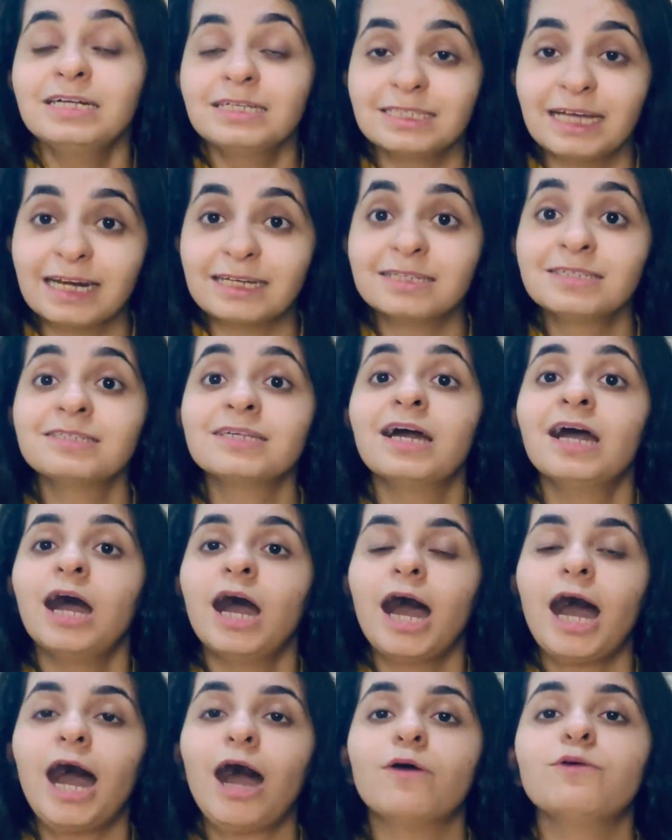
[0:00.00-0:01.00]
That is,
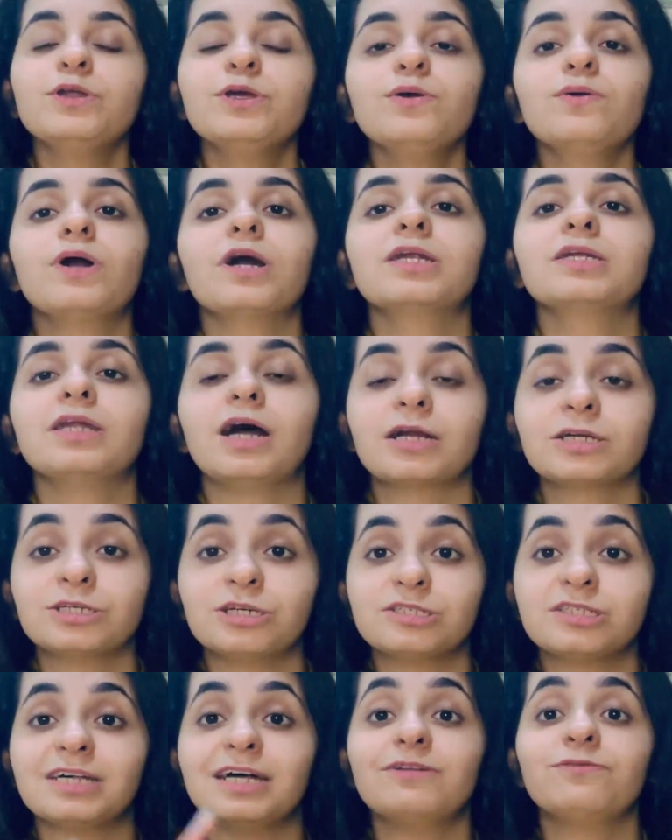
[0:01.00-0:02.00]
how do you conduct
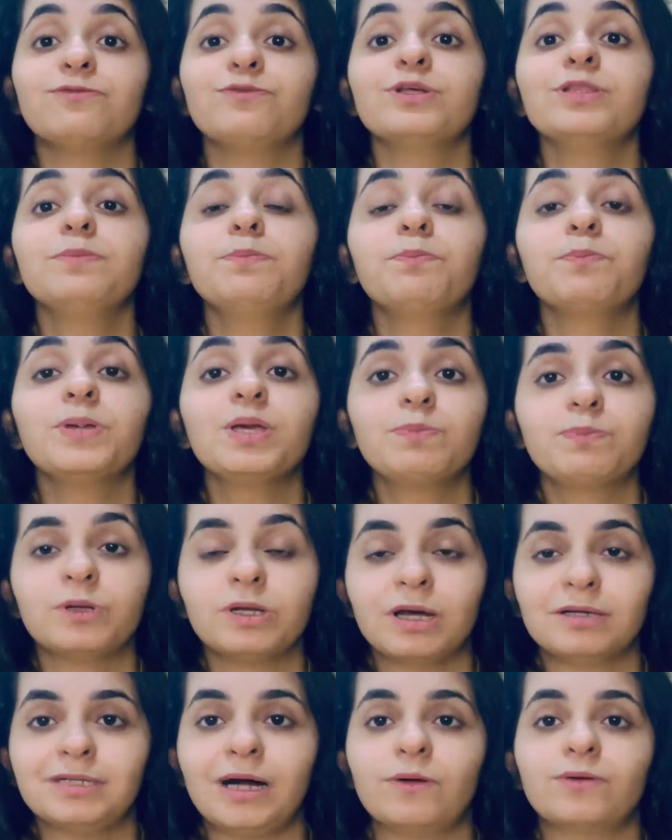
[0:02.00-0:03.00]
yourself with
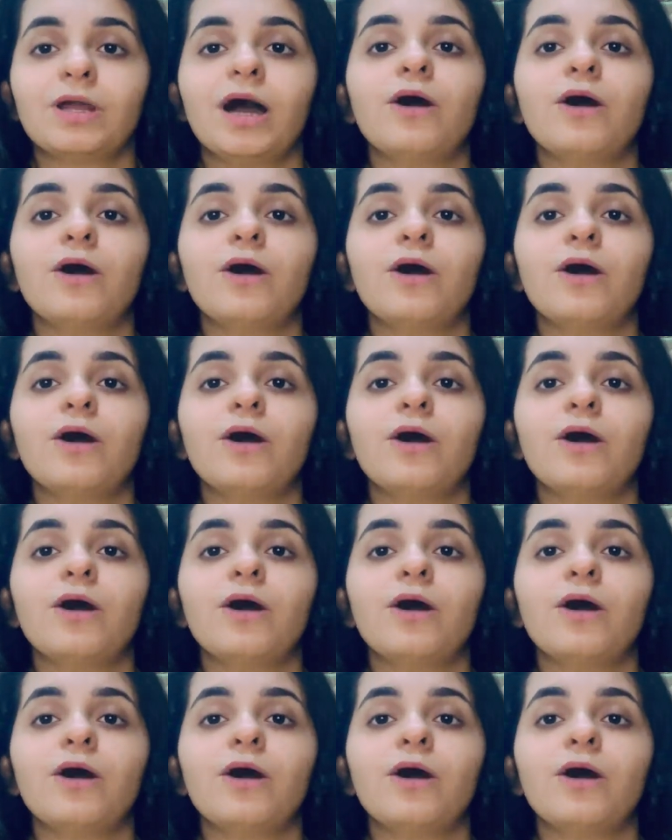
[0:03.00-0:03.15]
people around?